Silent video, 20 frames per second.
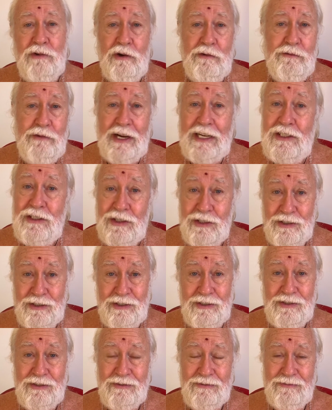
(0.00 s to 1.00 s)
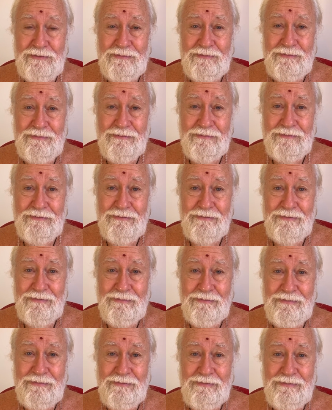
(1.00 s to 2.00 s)
our faces,
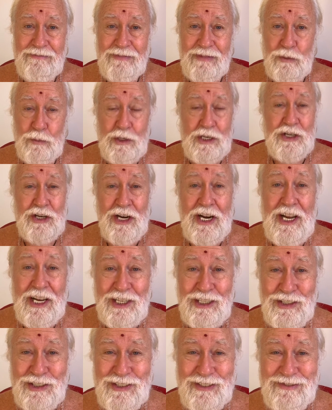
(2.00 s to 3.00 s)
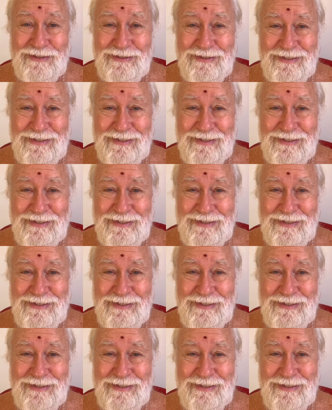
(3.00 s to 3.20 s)
which it is.